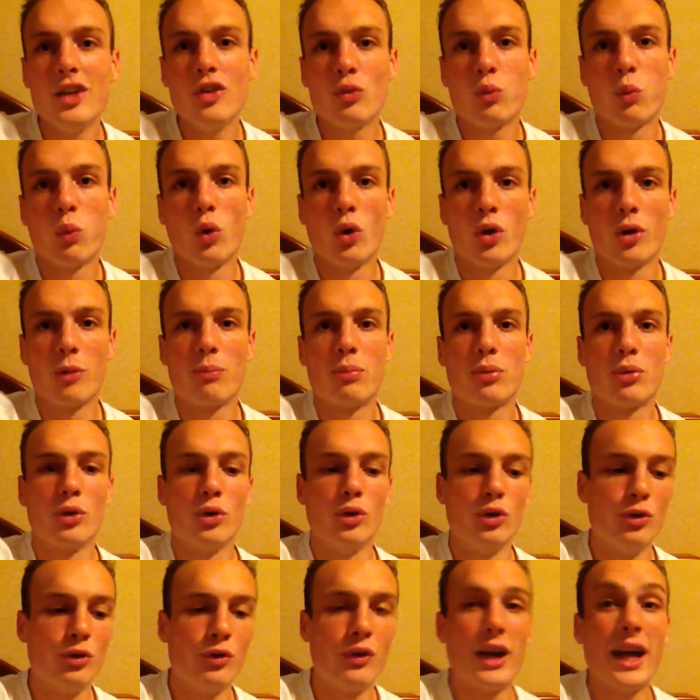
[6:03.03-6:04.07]
is
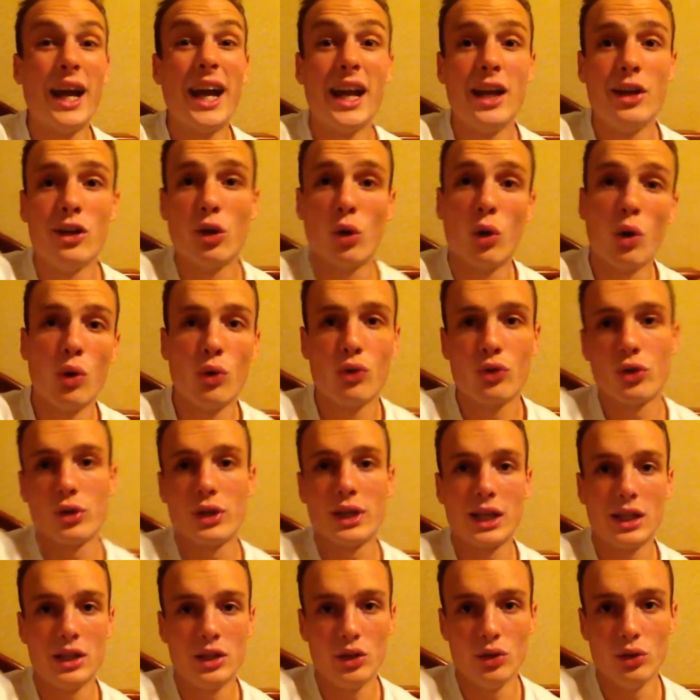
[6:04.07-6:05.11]
waterproof, and I'll also
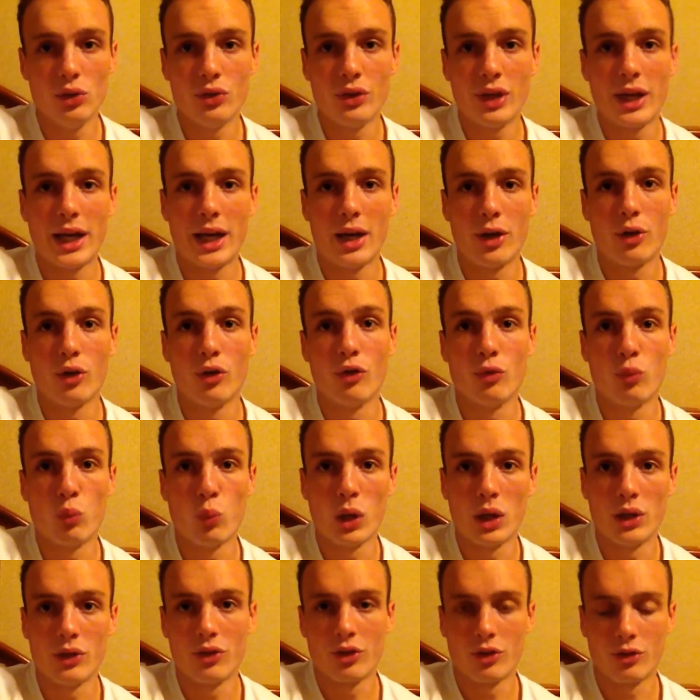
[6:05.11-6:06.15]
get use out of
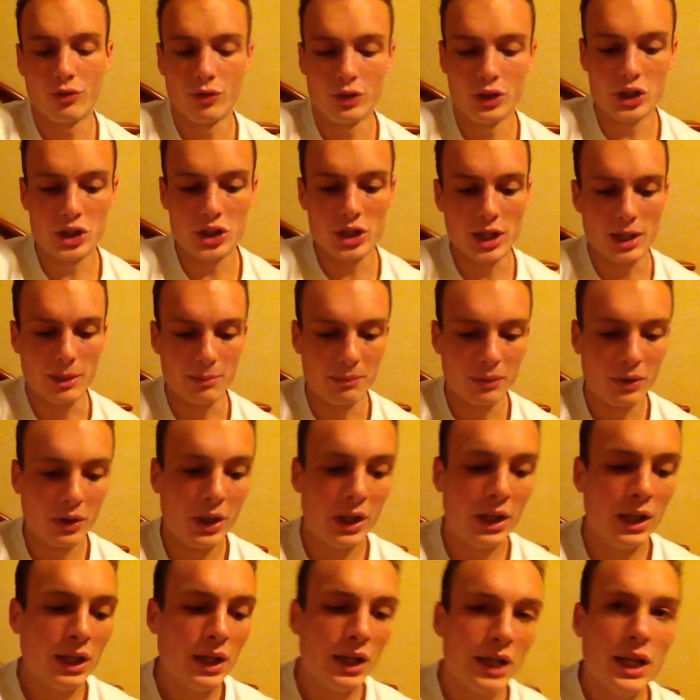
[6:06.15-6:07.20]
once I finish up.
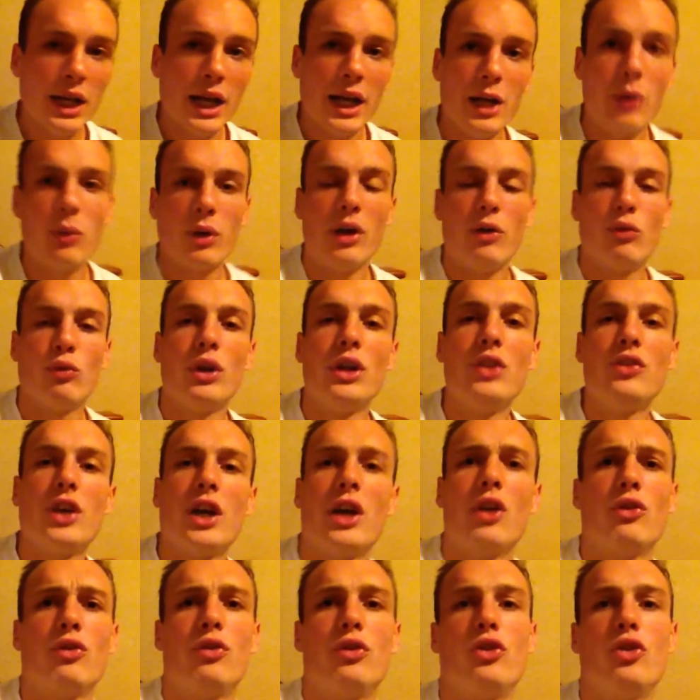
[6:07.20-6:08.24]
Anyway, it
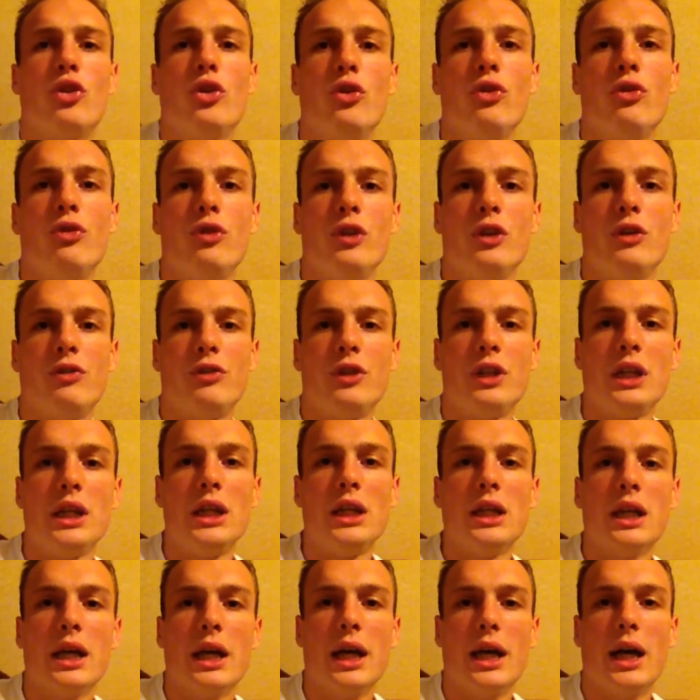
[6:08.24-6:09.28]
retails for
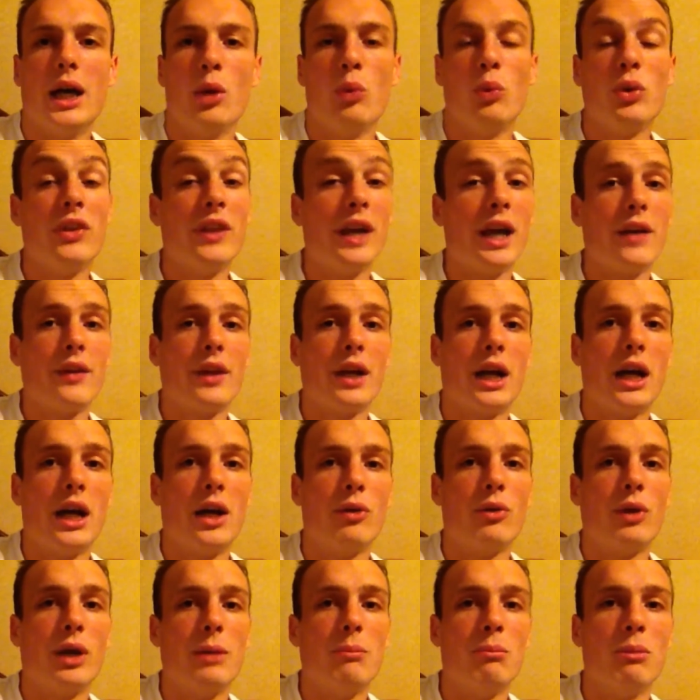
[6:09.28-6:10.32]
$250 without the
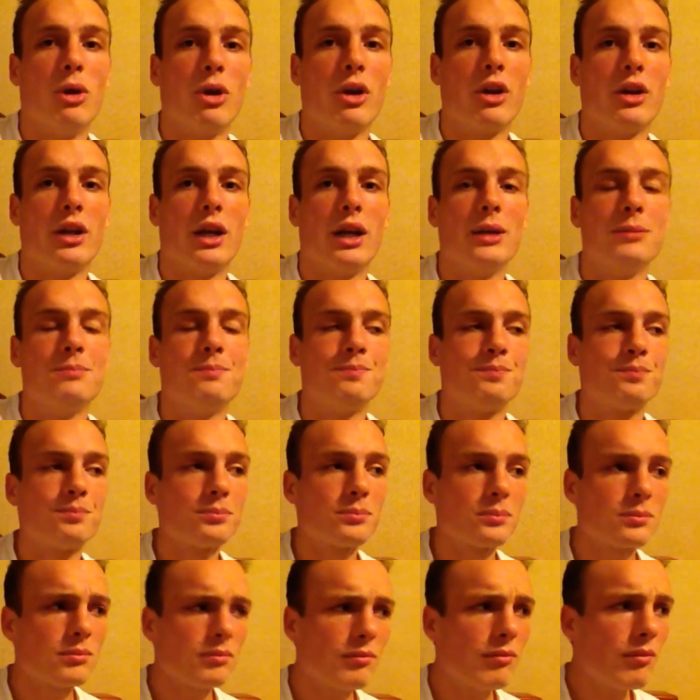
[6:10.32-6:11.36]
heart rate monitor.
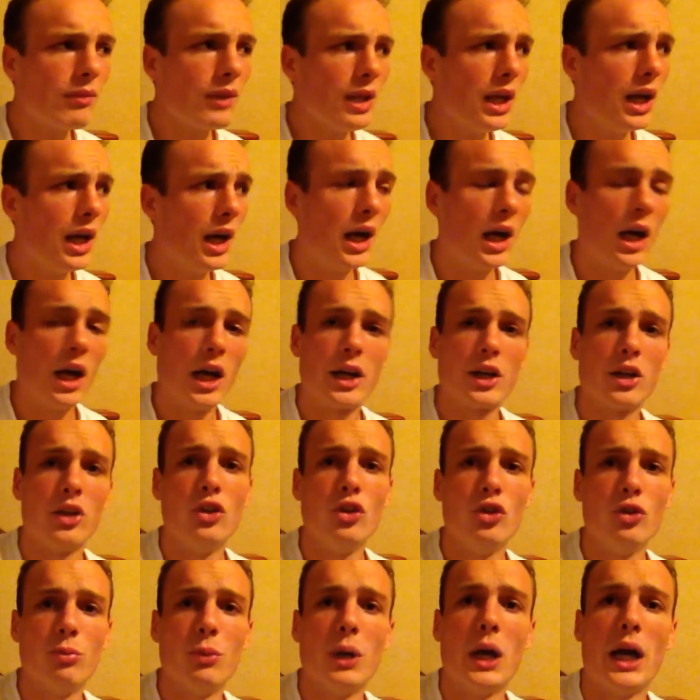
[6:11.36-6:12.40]
I can
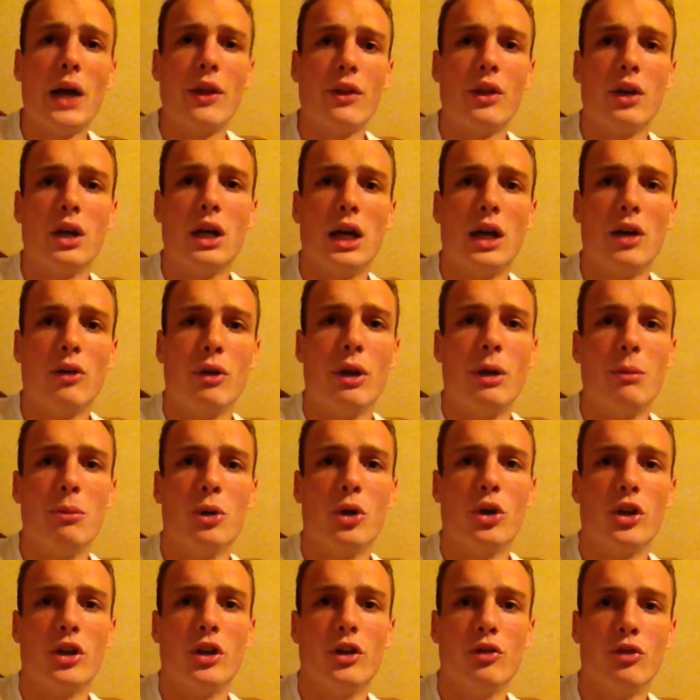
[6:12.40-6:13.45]
use my other heart rate
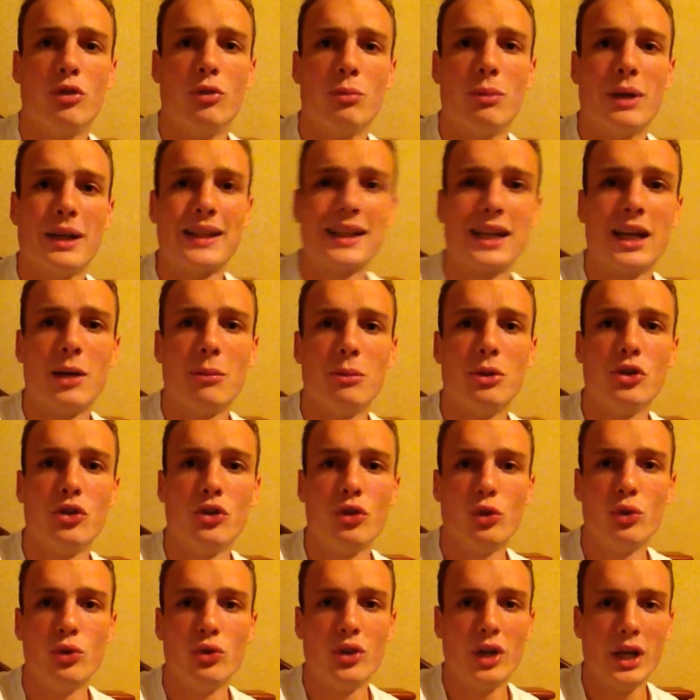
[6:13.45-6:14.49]
monitor from my Garmin
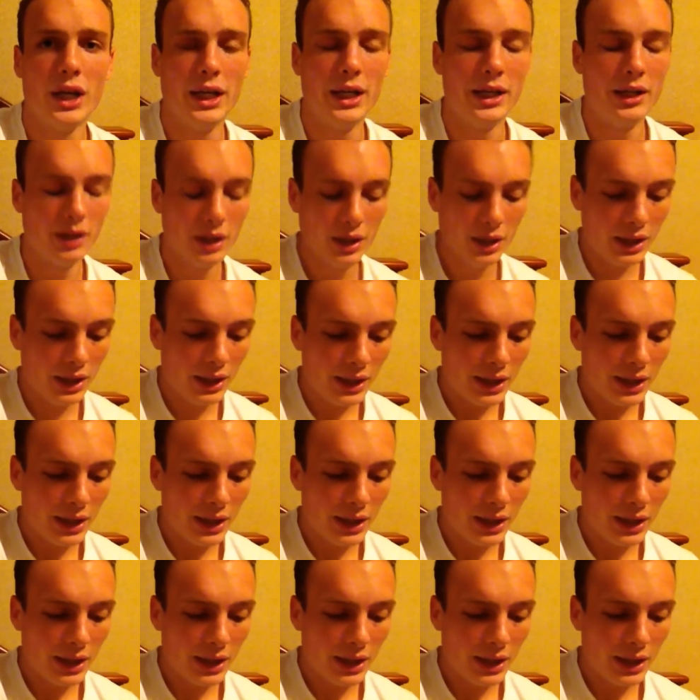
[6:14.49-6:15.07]
210.